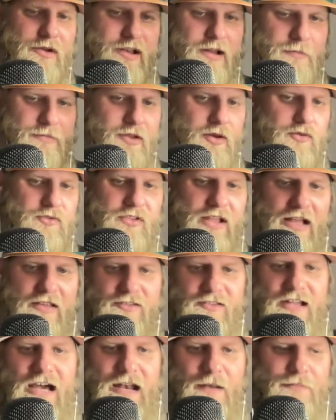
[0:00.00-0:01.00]
dump those
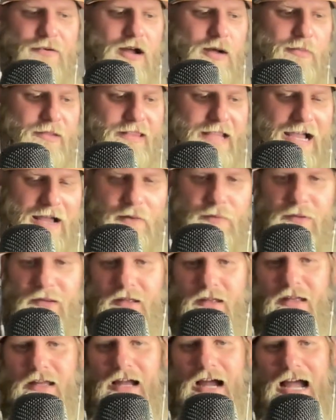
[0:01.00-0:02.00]
guys. Not a problem with that.
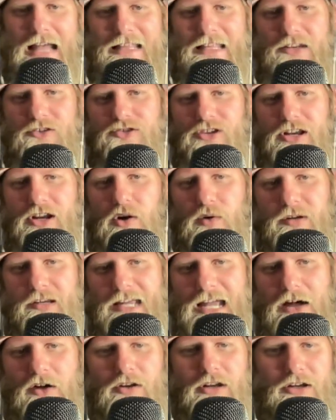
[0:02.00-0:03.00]
I think Gino and
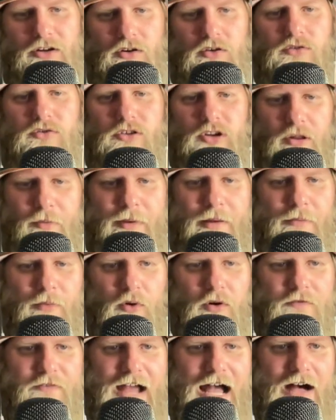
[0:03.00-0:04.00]
Kelenic are a little bit
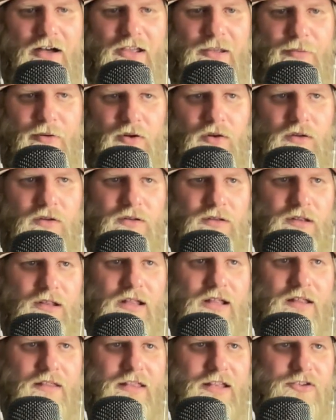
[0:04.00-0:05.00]
more valuable
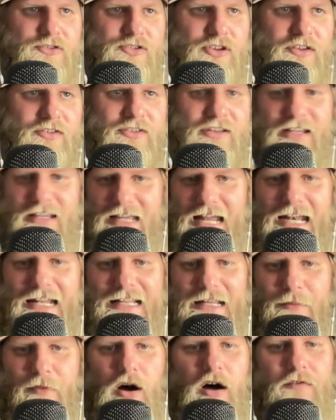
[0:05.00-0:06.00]
than just getting
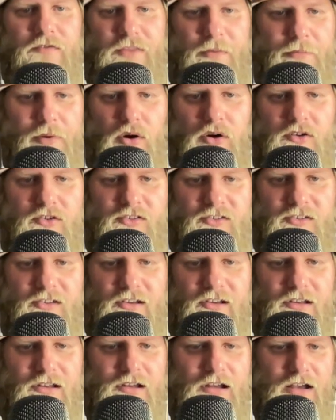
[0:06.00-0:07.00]
them off the books,
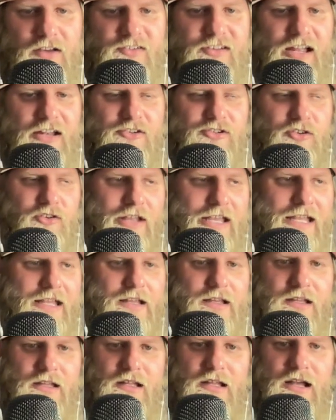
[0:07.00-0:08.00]
essentially.
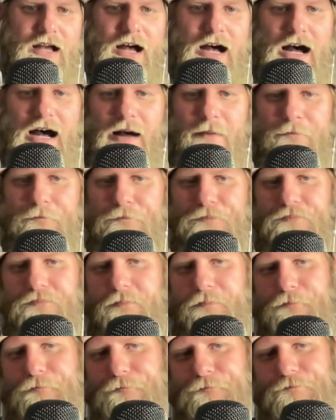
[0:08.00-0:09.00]
But
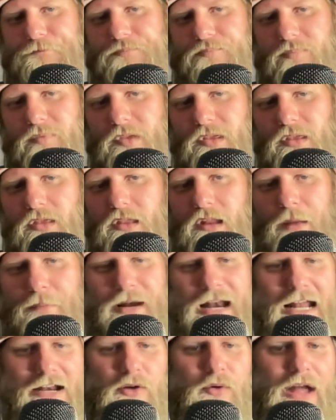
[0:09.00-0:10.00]

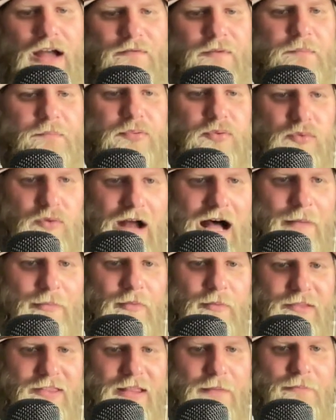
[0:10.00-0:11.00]
I don't have a
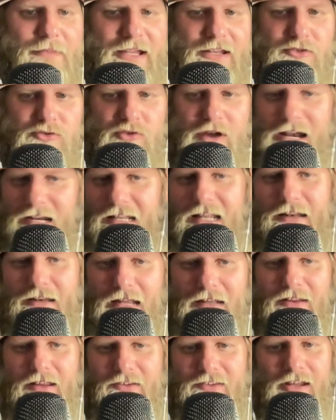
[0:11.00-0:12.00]
problem with them being traded.
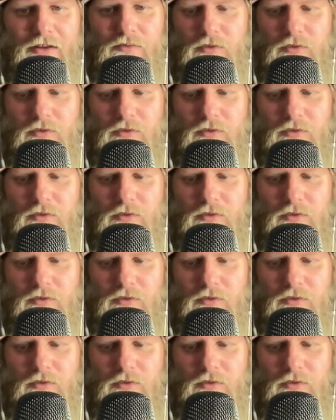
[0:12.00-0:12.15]
And like I said,